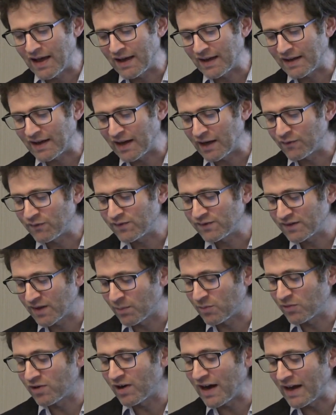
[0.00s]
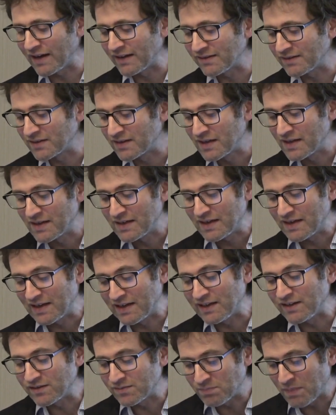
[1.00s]
kind of summarize at
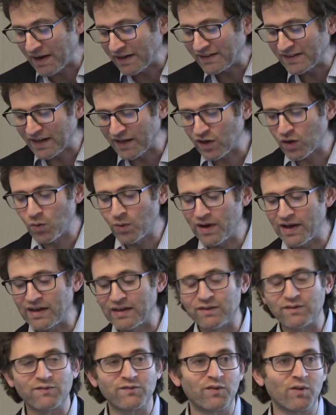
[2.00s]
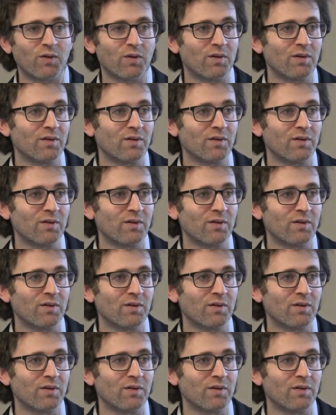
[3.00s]
least my takeaways for,